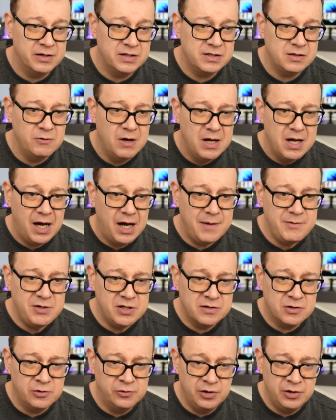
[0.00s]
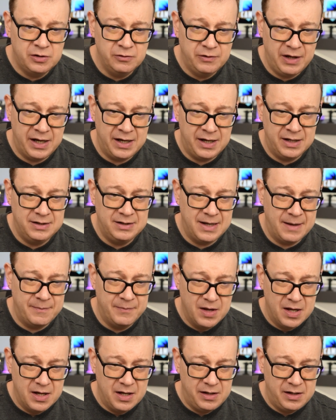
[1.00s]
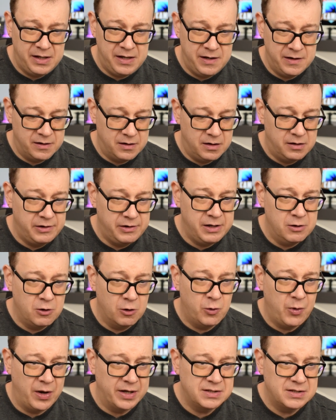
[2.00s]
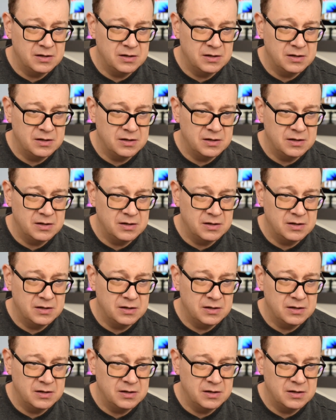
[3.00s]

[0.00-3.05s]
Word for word: So I'm just going to add them here real quick.